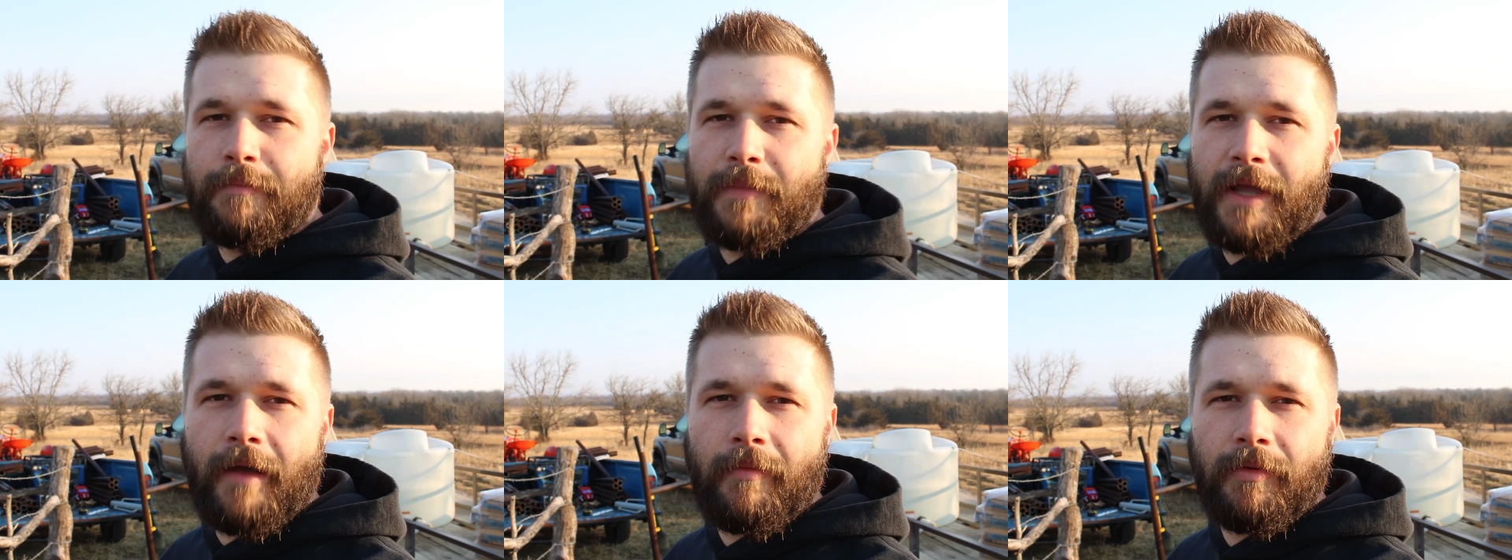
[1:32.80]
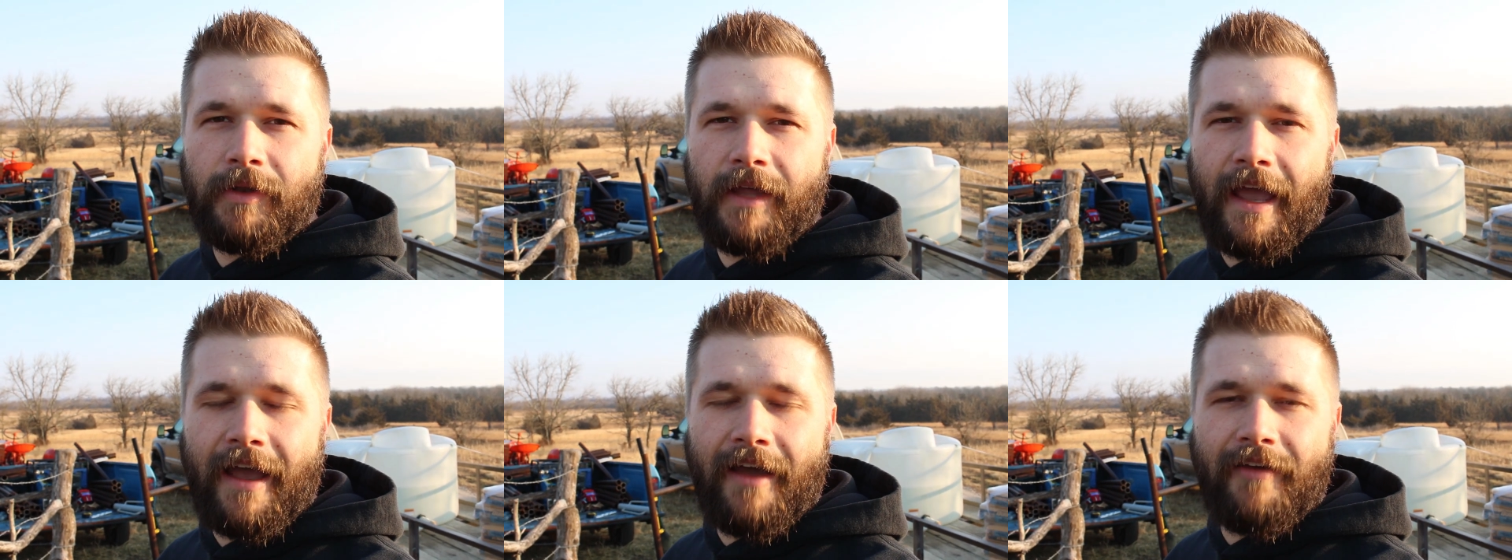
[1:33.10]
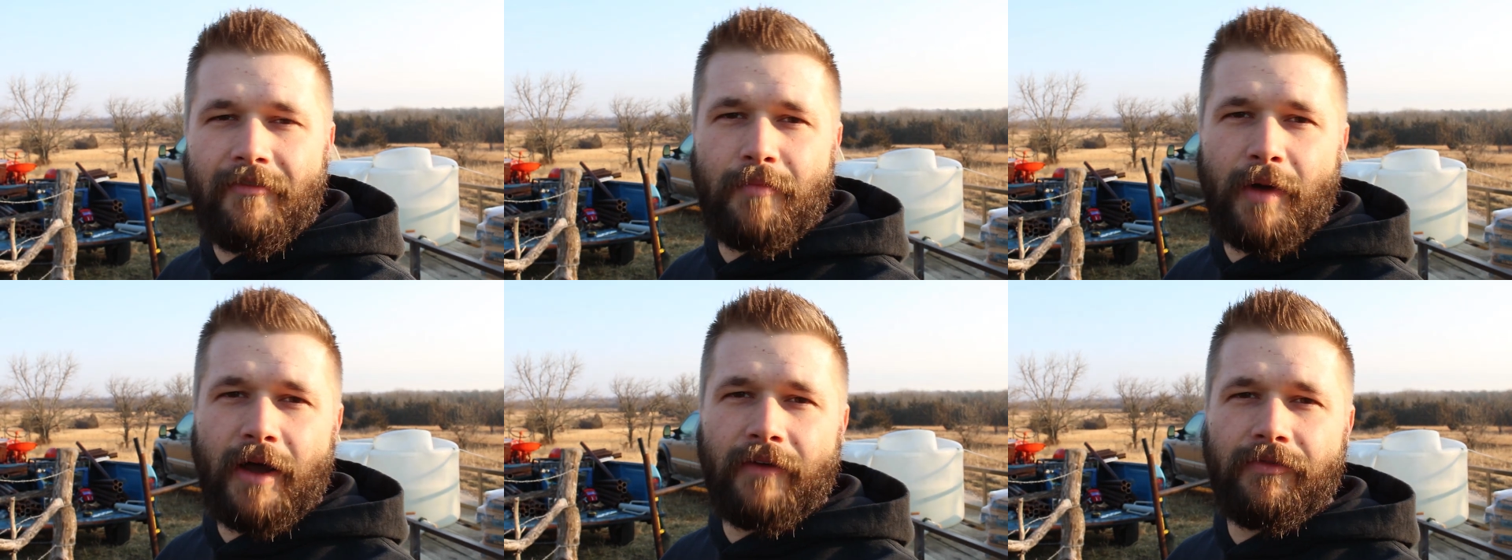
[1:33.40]
be able to
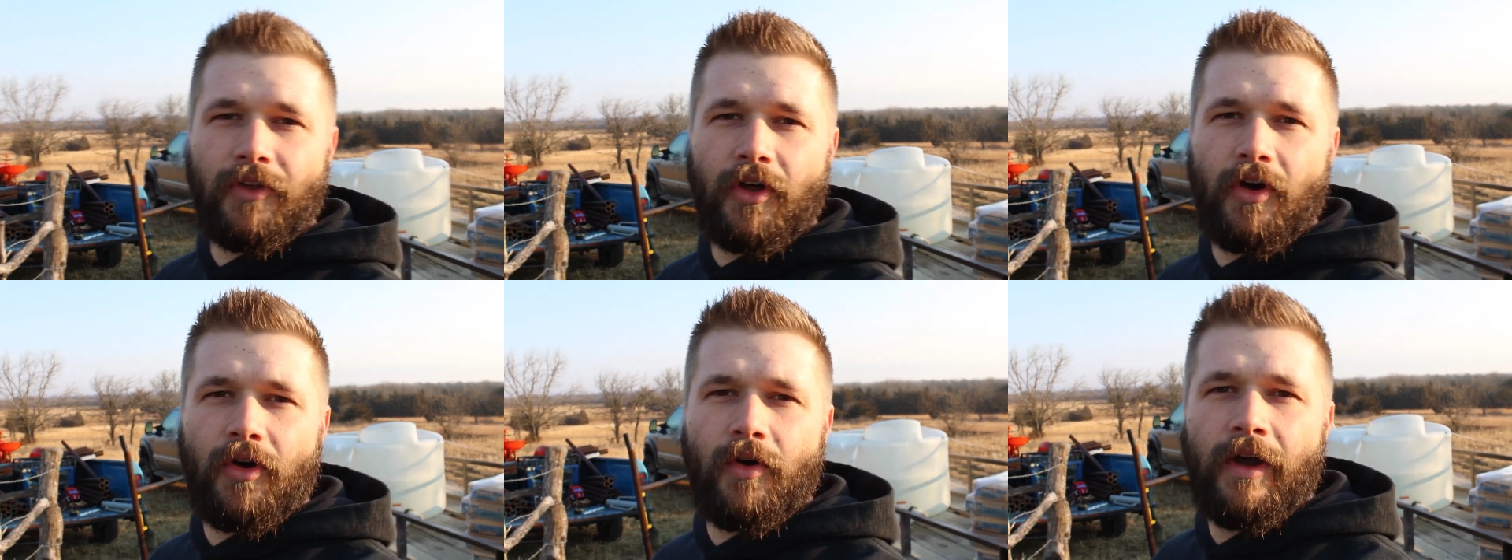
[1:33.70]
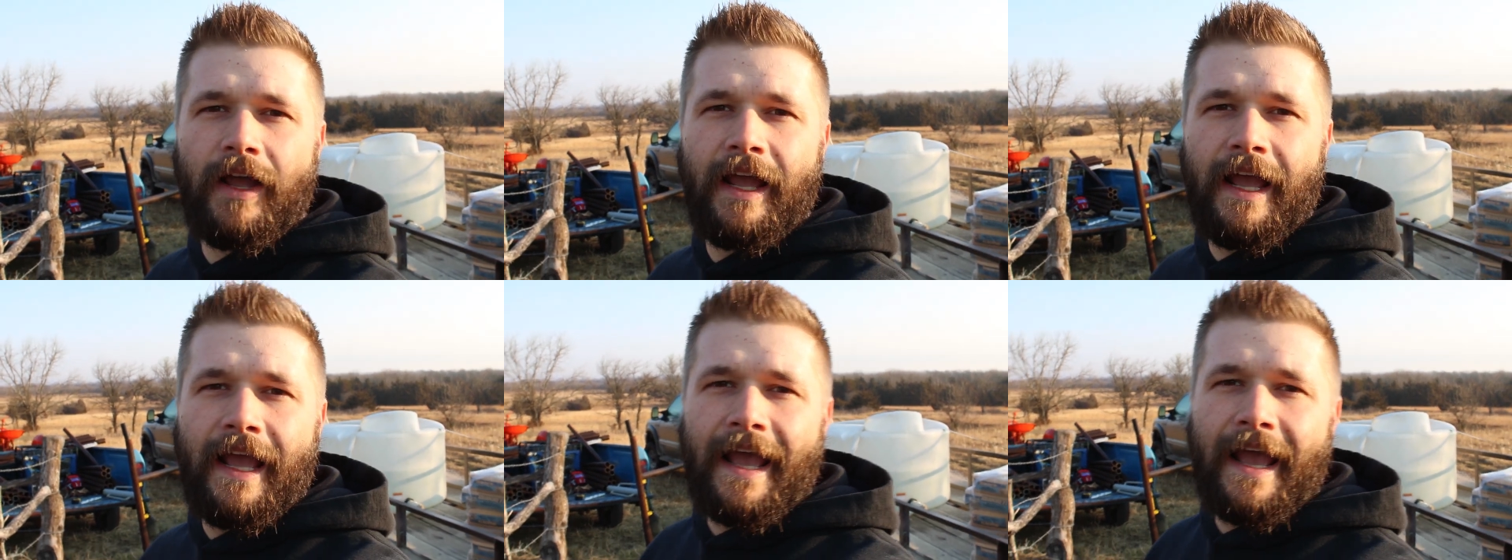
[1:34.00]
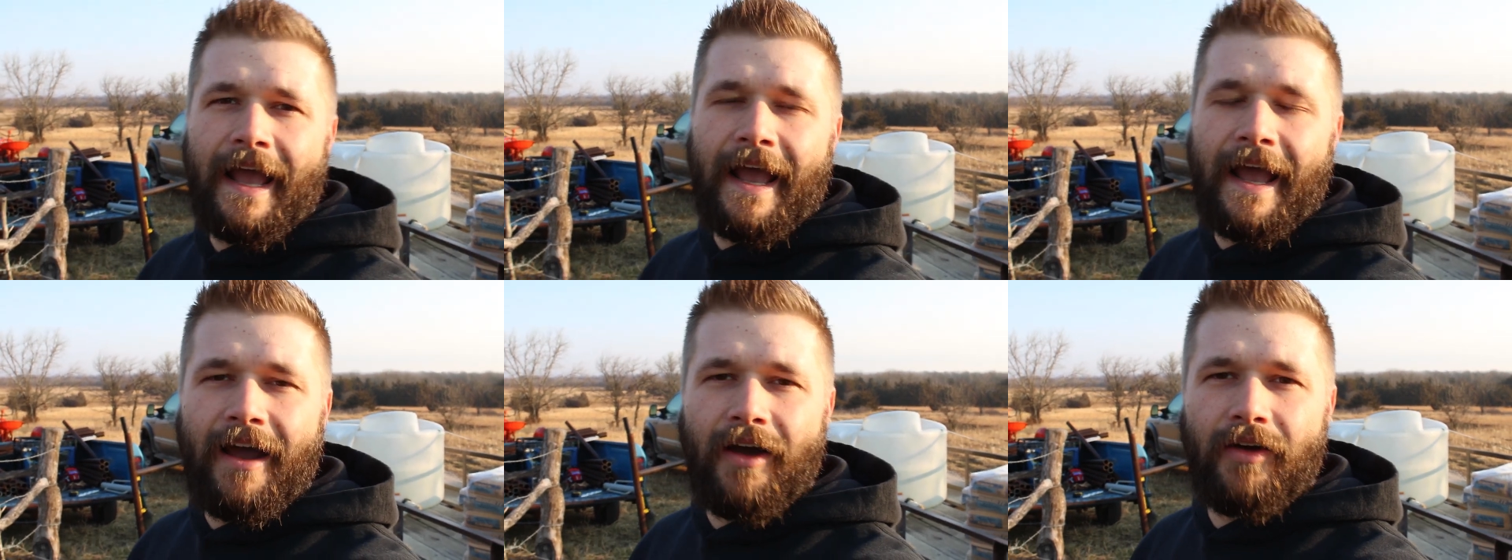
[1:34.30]
have buffalo
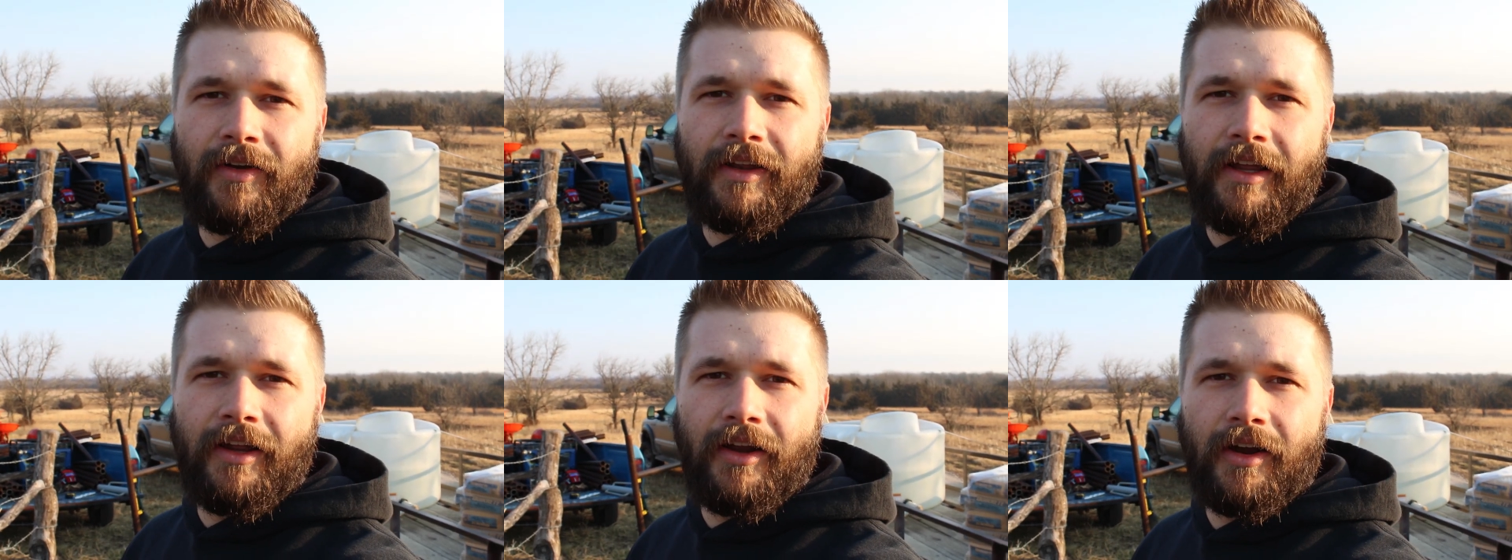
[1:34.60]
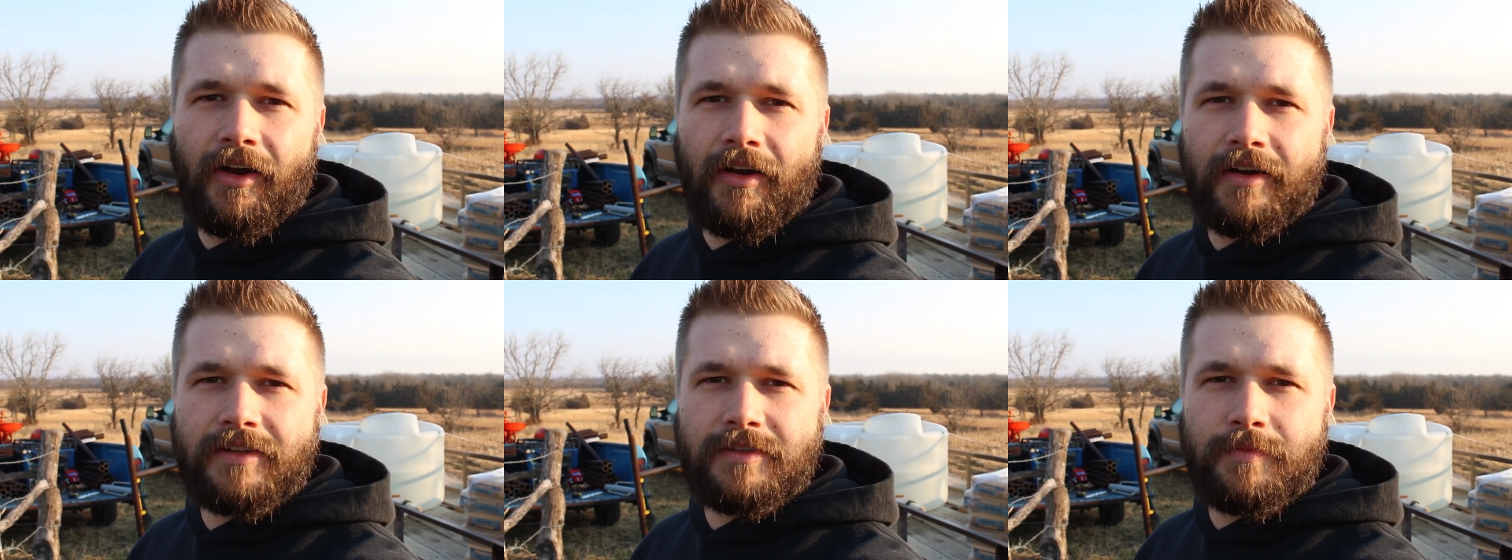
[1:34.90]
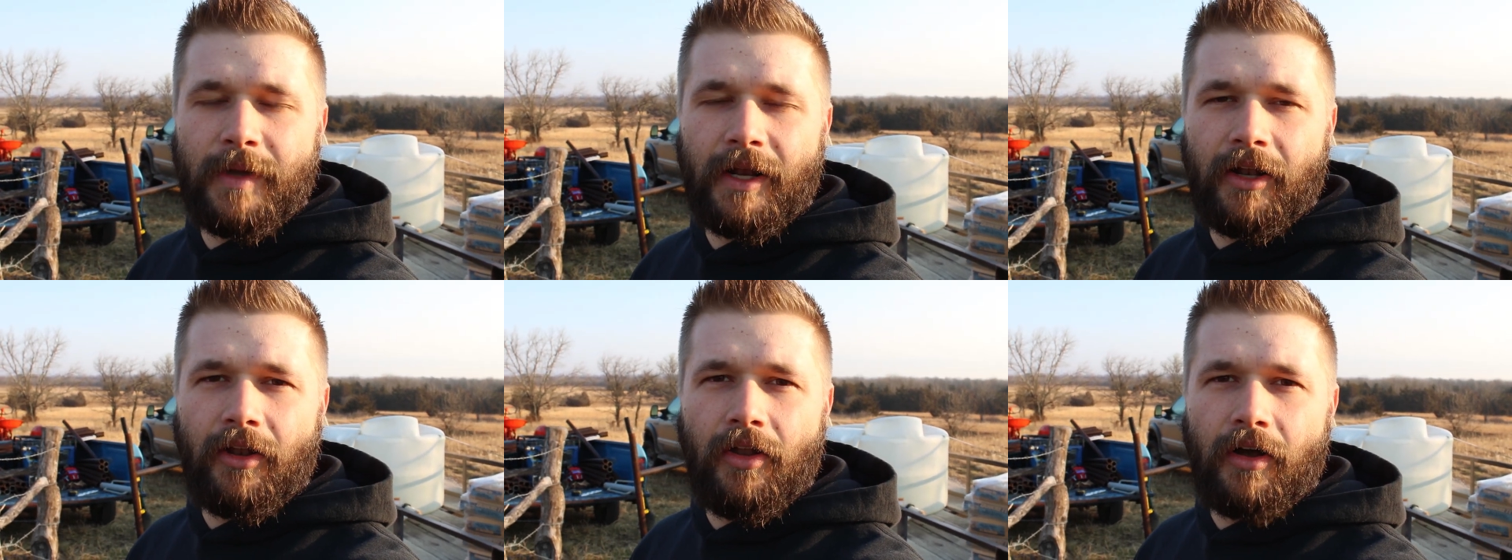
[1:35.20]
out here it's
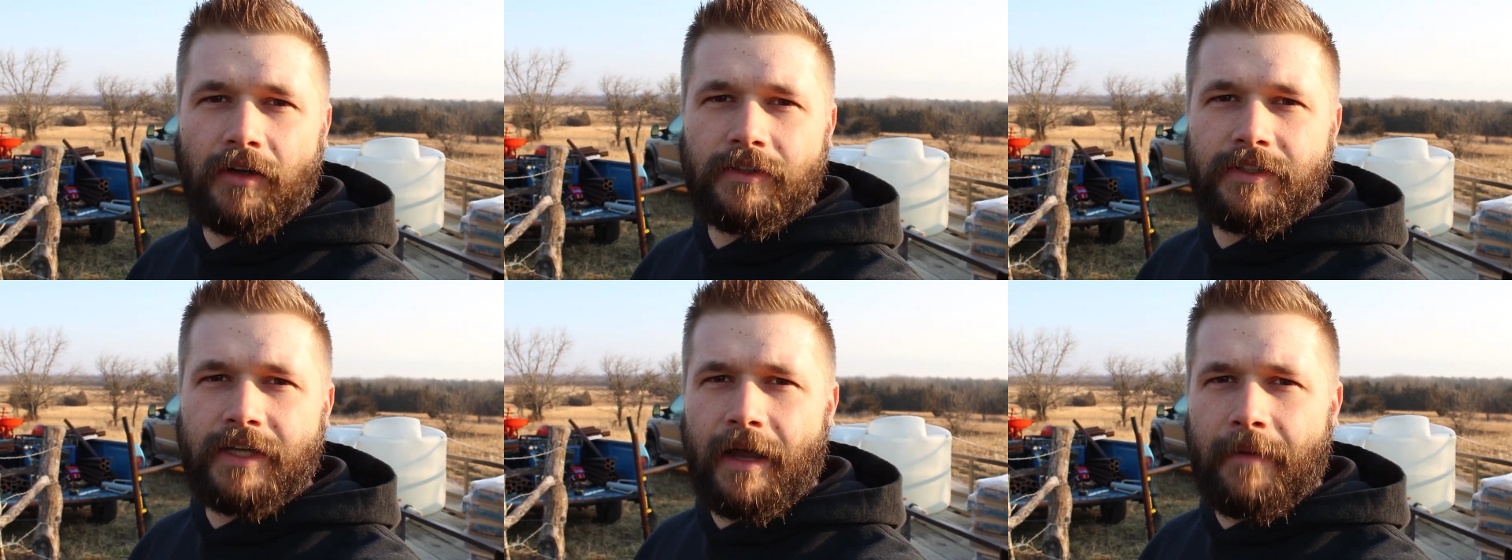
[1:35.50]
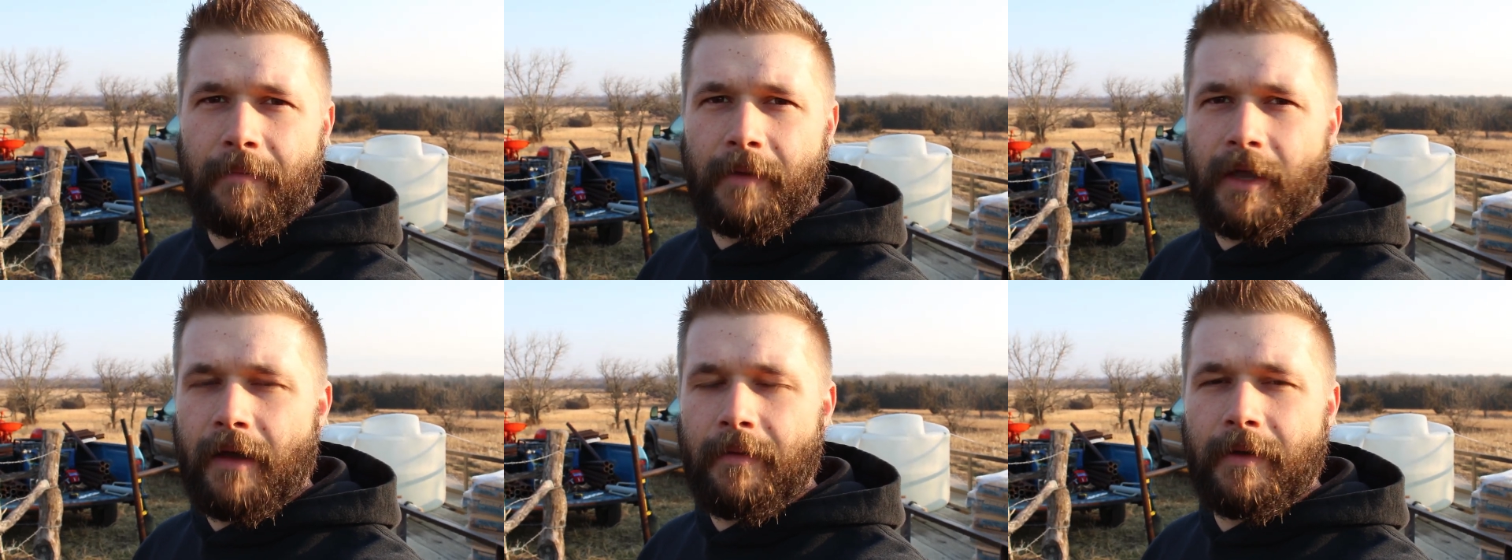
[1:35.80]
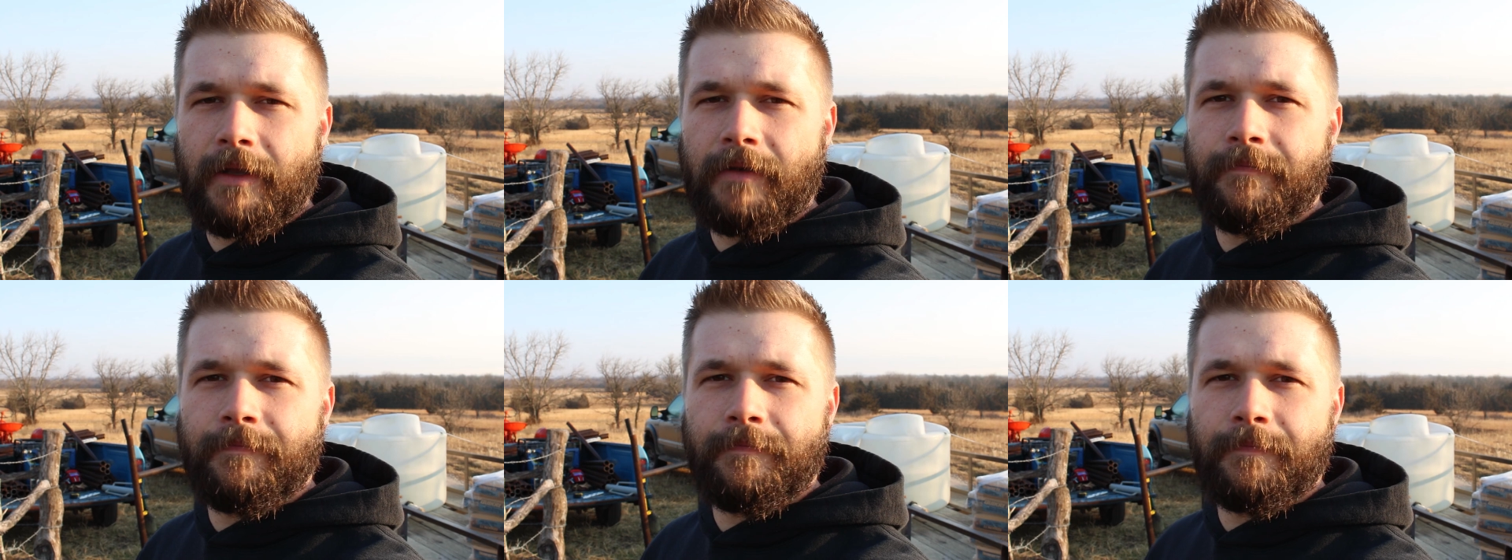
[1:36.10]
been a long time
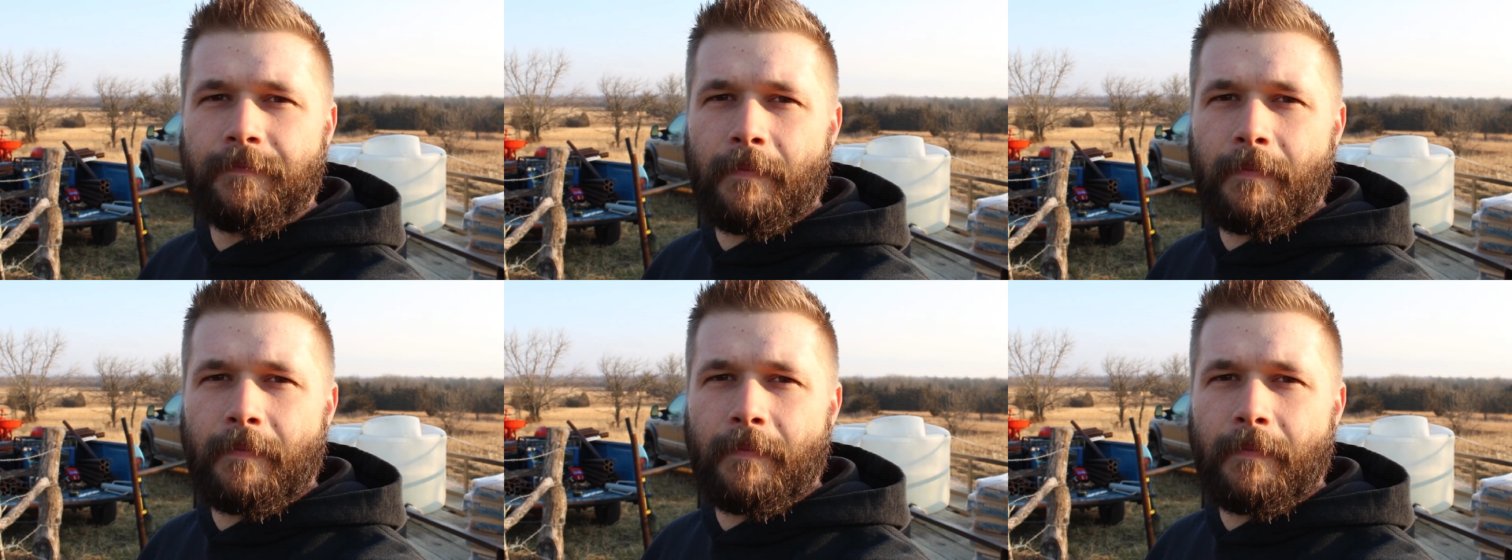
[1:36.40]
coming